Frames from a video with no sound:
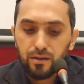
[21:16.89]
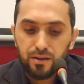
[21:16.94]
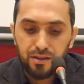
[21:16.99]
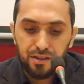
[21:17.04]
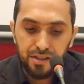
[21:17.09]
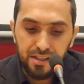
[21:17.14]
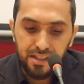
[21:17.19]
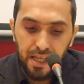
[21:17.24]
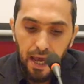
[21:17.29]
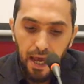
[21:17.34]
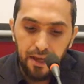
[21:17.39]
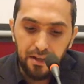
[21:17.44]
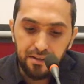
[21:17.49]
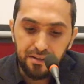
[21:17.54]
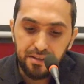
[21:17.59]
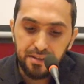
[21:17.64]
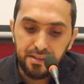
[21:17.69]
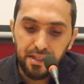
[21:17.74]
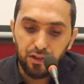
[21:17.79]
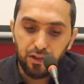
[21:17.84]
the
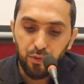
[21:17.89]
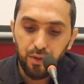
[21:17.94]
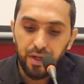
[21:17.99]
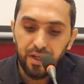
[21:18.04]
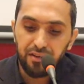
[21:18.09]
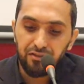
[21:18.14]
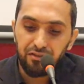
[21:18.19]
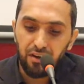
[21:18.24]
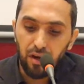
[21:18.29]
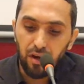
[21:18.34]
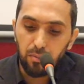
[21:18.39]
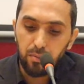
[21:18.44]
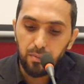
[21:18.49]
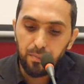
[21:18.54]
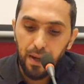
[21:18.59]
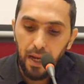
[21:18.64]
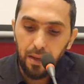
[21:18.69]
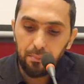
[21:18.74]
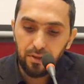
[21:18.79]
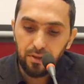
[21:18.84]
sciences that were developed
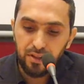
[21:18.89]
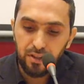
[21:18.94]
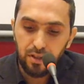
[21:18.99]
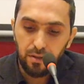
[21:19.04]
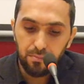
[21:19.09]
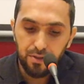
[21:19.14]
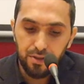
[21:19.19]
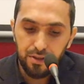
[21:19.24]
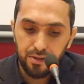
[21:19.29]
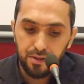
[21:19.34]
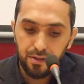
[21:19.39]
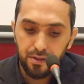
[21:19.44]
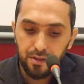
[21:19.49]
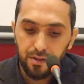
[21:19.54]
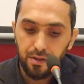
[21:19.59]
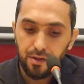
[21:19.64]
by Muslims